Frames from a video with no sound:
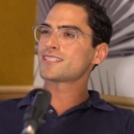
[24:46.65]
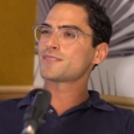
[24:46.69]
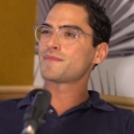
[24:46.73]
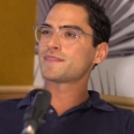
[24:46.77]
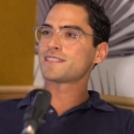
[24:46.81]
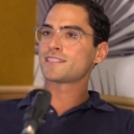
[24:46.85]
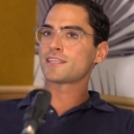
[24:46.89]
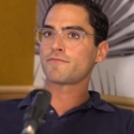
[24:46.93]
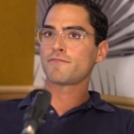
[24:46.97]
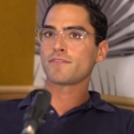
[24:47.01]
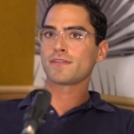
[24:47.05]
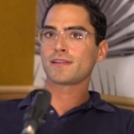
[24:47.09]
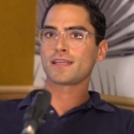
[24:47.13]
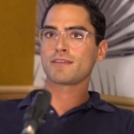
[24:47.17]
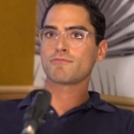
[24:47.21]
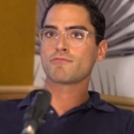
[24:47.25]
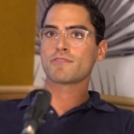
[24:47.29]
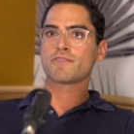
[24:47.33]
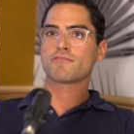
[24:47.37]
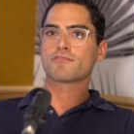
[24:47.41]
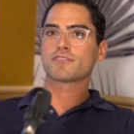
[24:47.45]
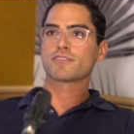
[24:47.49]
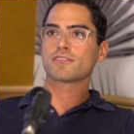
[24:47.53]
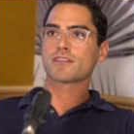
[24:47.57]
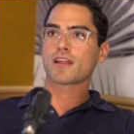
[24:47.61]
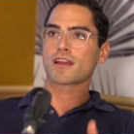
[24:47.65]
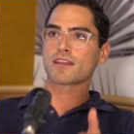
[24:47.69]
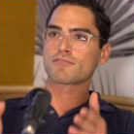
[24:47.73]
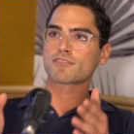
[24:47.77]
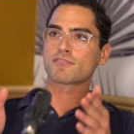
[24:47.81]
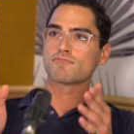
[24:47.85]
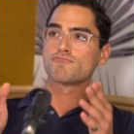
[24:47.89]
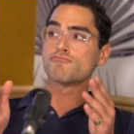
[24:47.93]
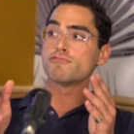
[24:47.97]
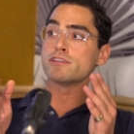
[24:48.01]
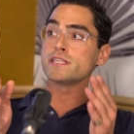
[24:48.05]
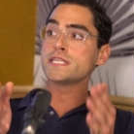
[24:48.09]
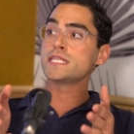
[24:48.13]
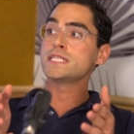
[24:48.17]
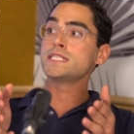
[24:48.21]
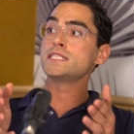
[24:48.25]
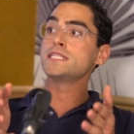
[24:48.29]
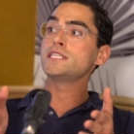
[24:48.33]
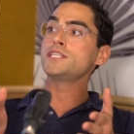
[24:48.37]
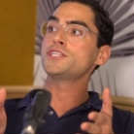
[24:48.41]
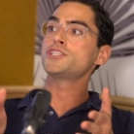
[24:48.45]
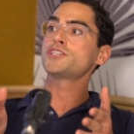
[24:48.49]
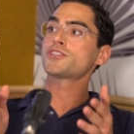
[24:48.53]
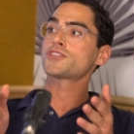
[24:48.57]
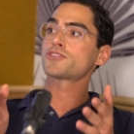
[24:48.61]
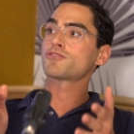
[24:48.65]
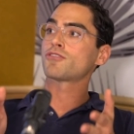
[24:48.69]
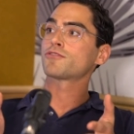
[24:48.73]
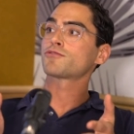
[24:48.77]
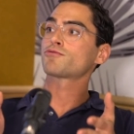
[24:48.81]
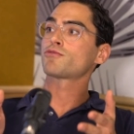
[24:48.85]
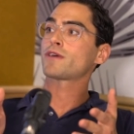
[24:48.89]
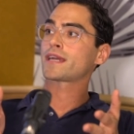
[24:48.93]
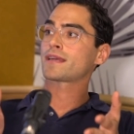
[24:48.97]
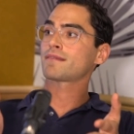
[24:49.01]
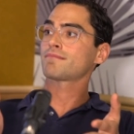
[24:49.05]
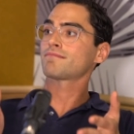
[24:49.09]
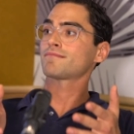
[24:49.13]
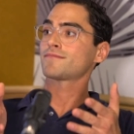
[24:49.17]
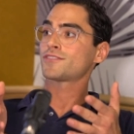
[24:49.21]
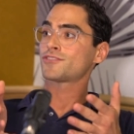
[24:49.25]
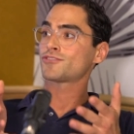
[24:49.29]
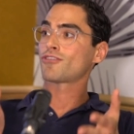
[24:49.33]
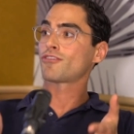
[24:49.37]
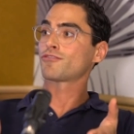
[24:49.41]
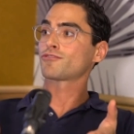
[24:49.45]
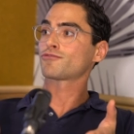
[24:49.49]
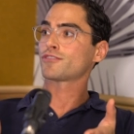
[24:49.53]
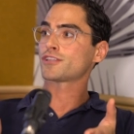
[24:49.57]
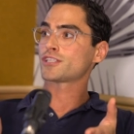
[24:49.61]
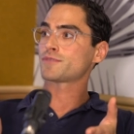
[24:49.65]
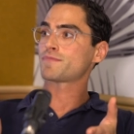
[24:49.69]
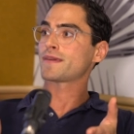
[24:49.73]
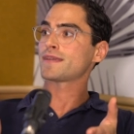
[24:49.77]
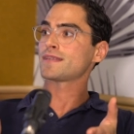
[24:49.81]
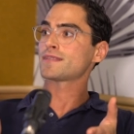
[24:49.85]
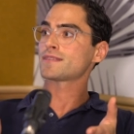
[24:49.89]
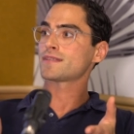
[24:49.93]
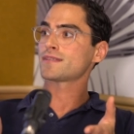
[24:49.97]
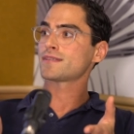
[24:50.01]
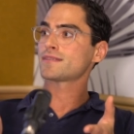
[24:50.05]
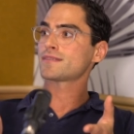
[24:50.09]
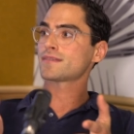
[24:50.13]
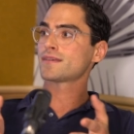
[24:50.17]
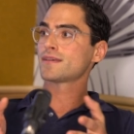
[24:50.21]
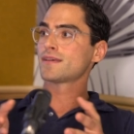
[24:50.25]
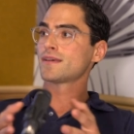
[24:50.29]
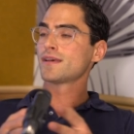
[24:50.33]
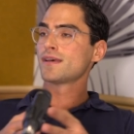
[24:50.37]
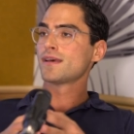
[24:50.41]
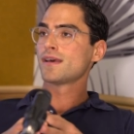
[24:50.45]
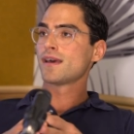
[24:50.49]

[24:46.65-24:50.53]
specifically when there is like some really niche software software spaces.